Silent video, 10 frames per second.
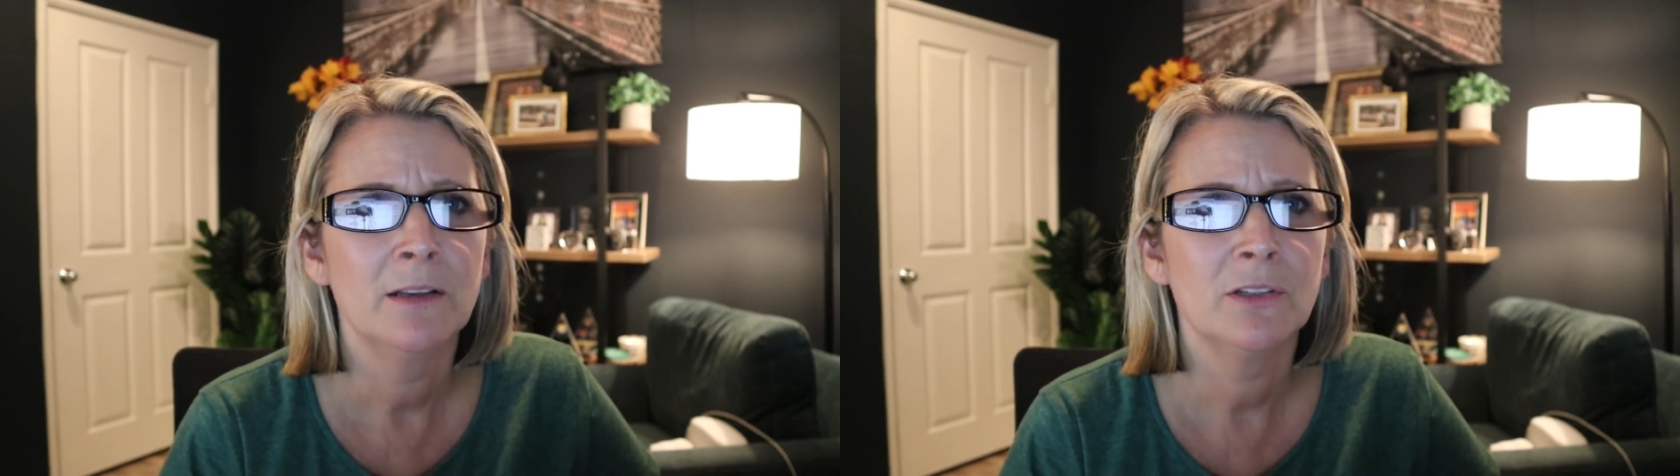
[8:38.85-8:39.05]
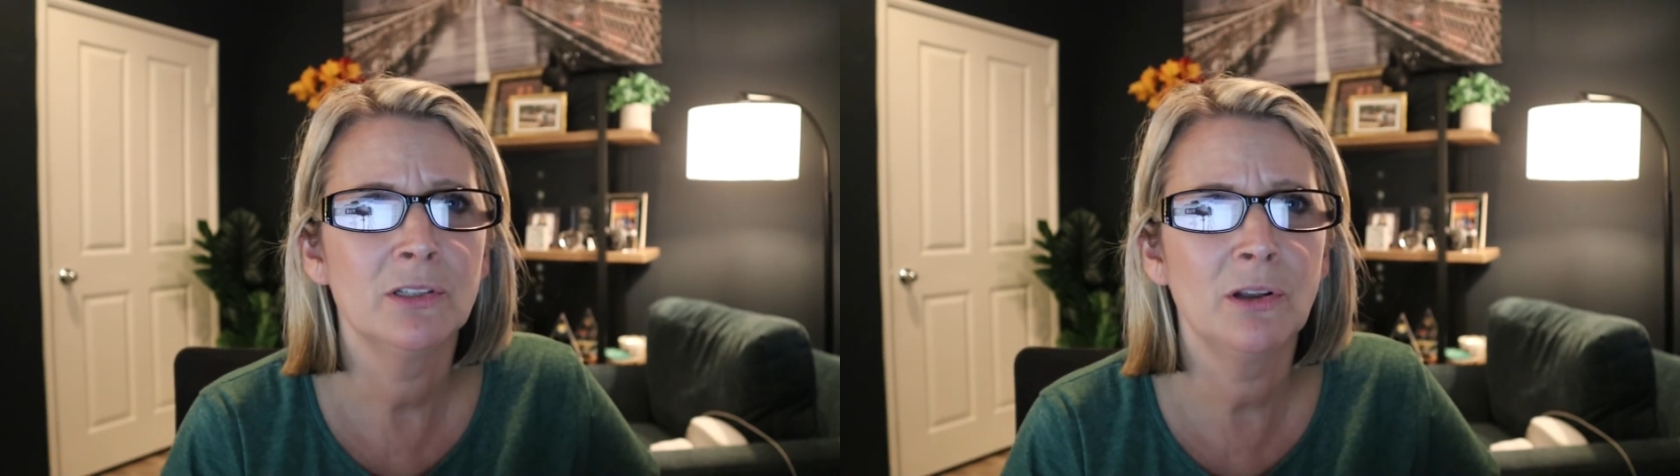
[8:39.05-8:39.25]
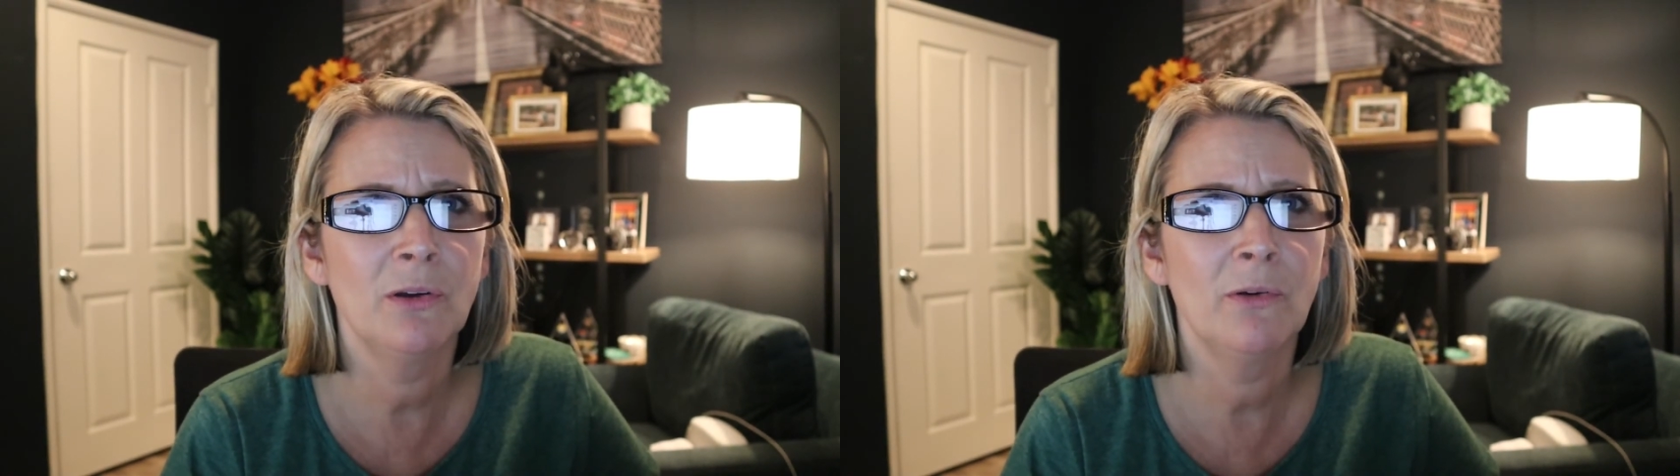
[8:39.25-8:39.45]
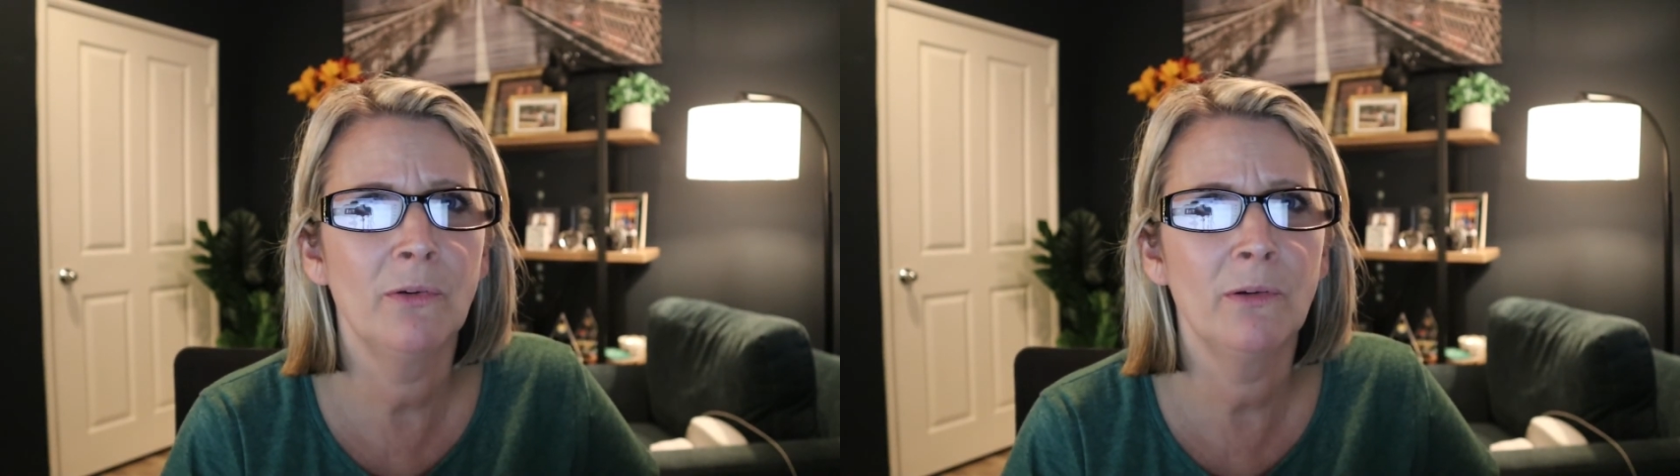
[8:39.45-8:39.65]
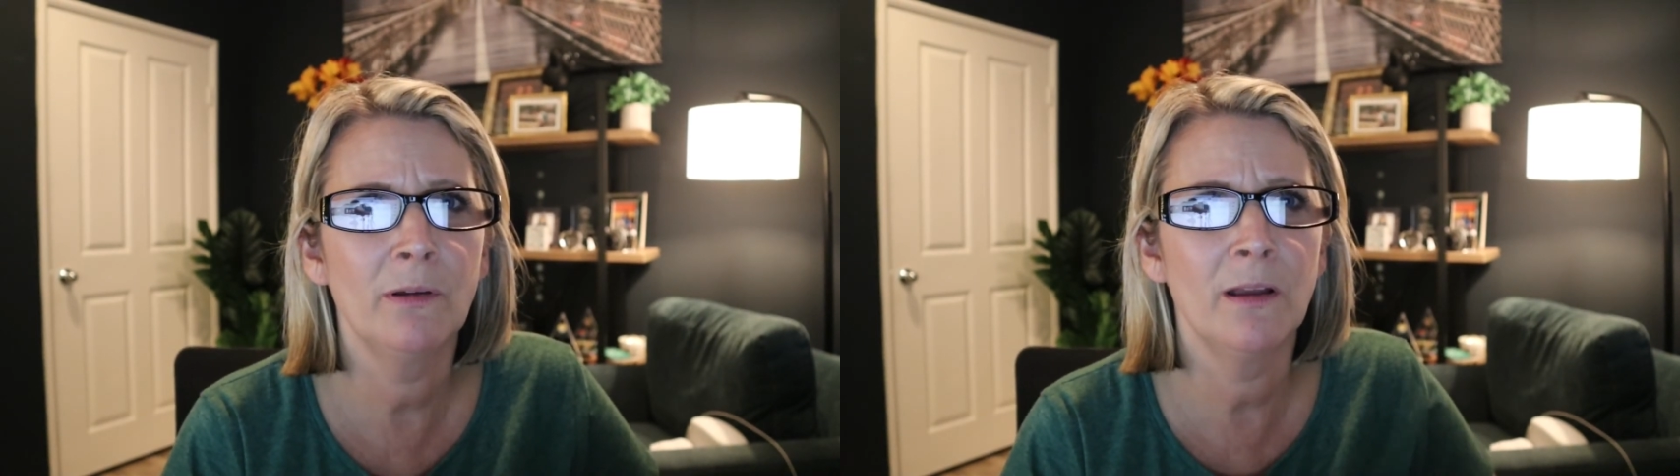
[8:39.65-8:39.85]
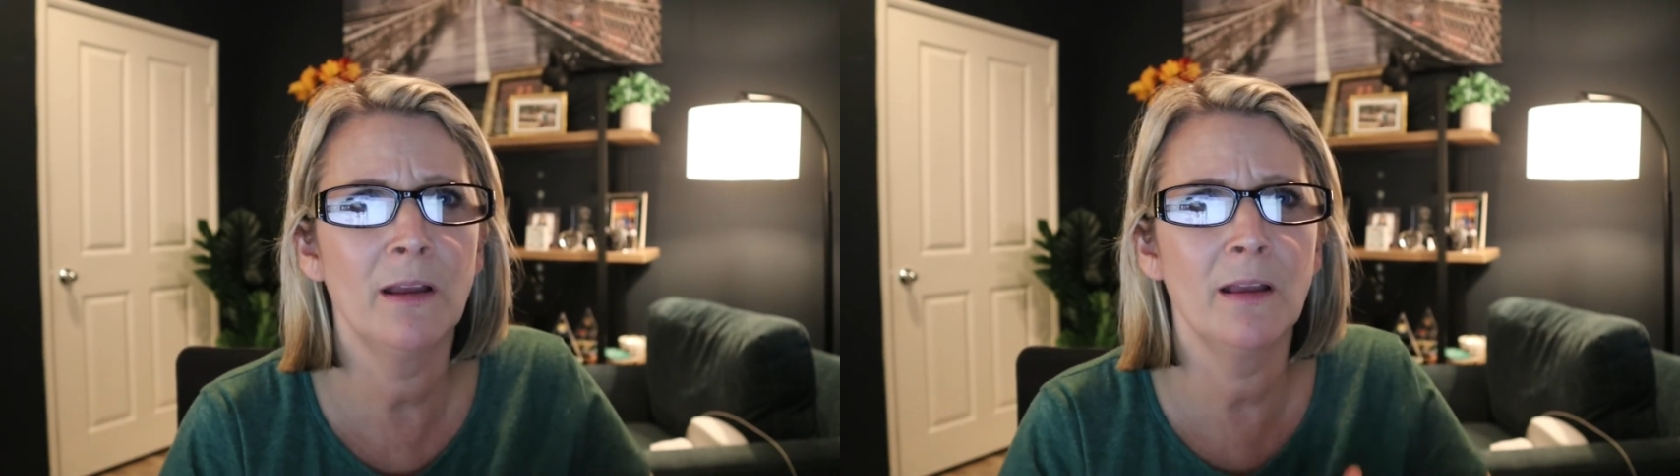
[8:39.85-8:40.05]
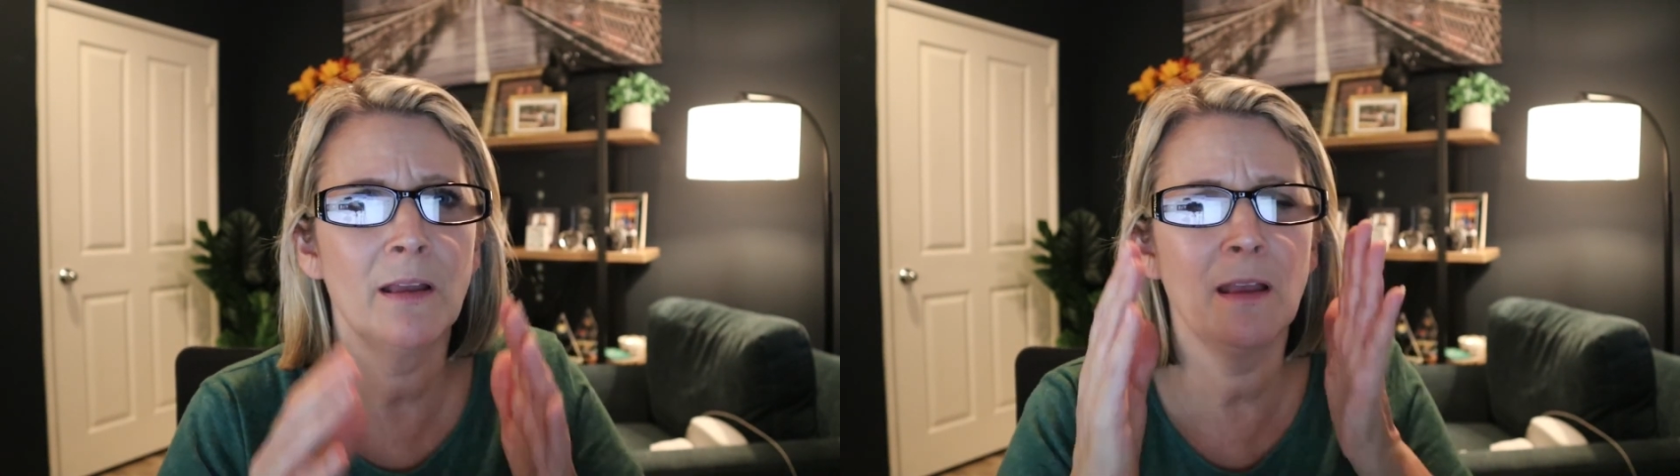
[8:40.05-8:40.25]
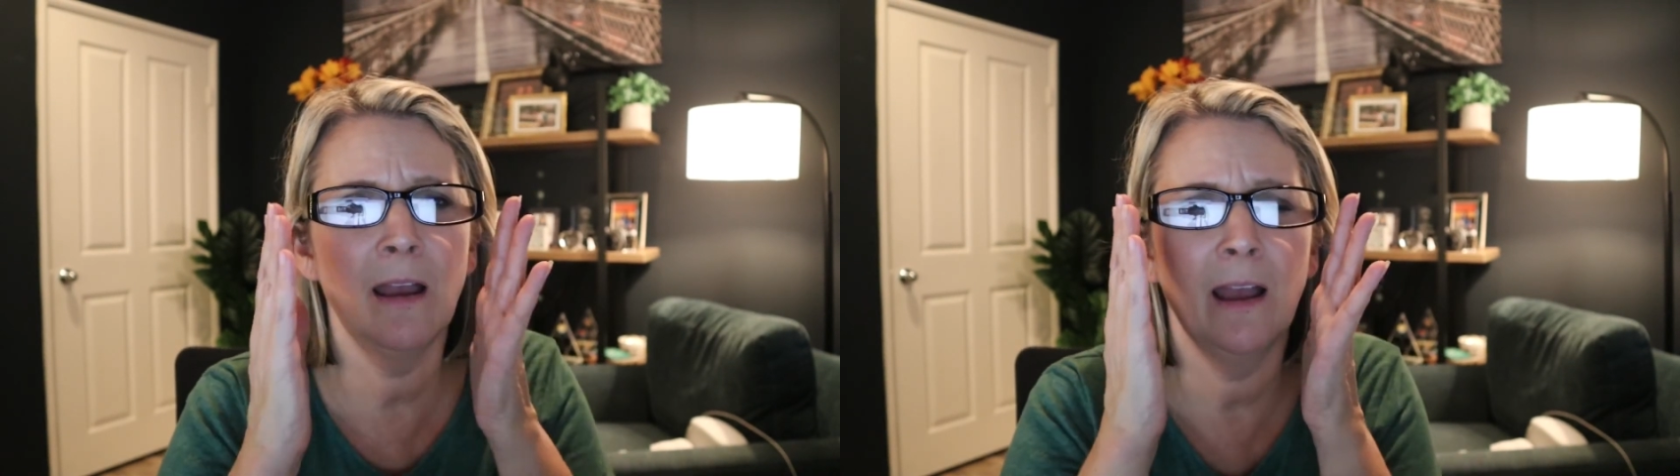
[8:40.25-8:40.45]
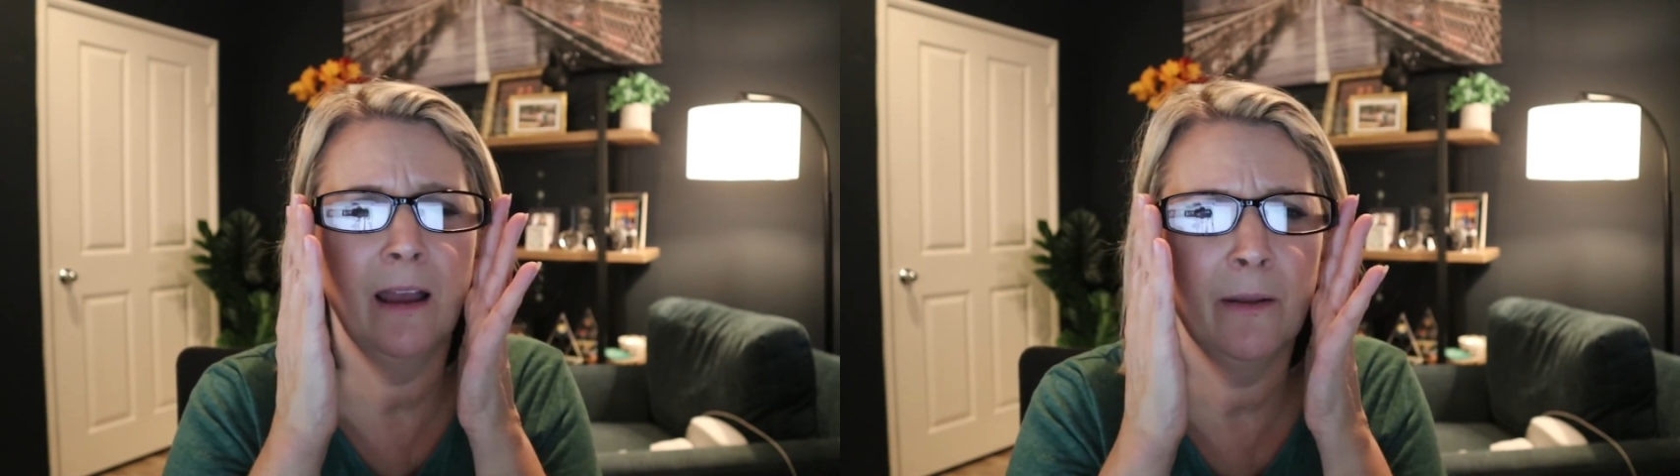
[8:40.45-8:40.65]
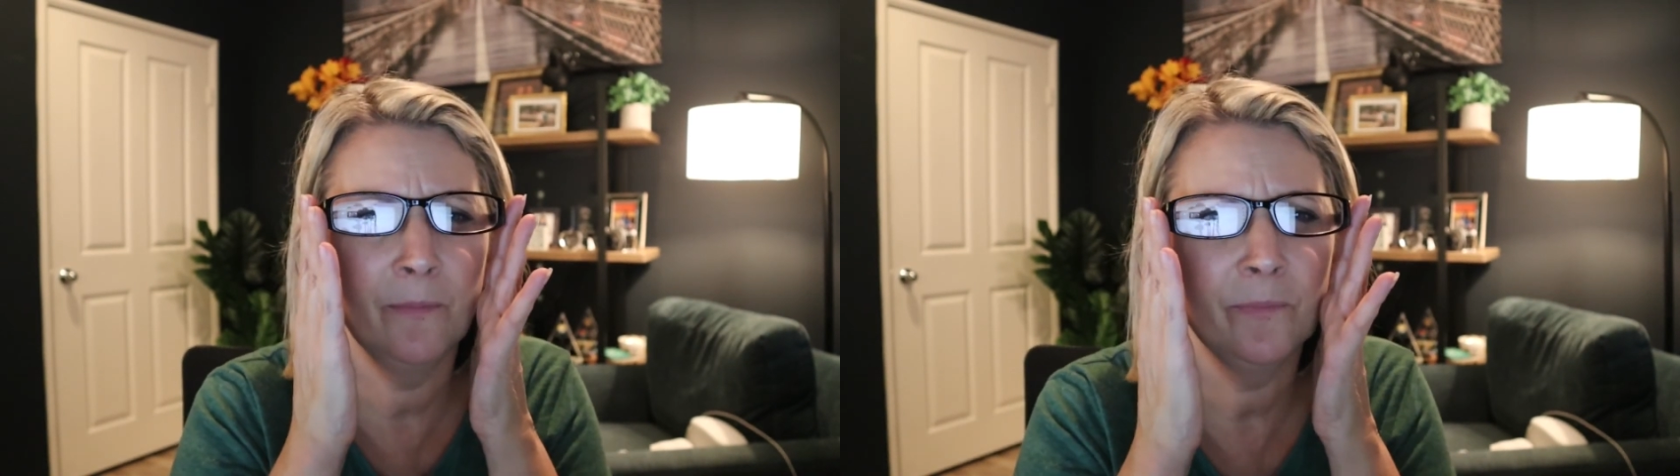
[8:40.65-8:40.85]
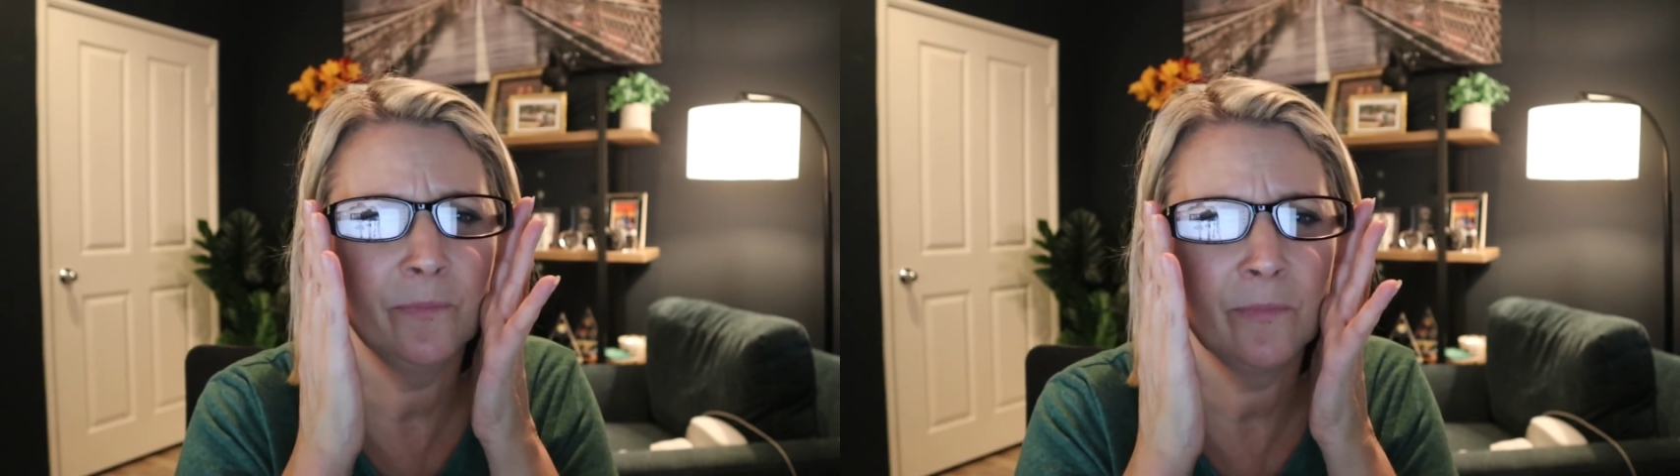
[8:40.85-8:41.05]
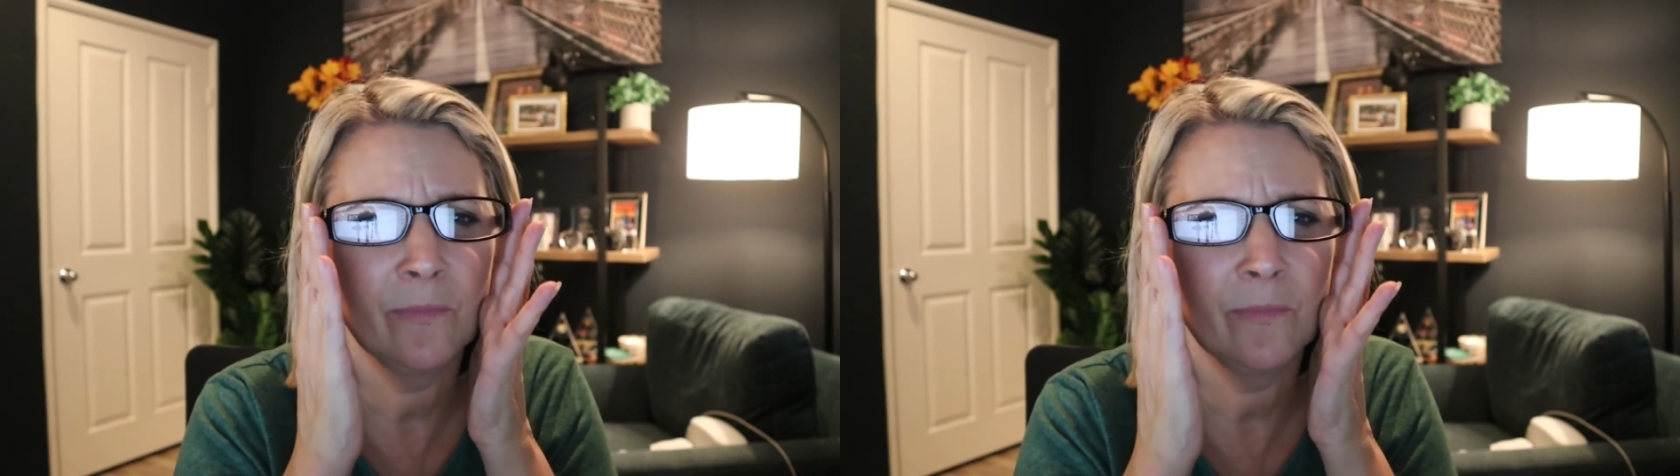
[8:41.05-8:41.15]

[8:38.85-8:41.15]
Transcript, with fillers: so um,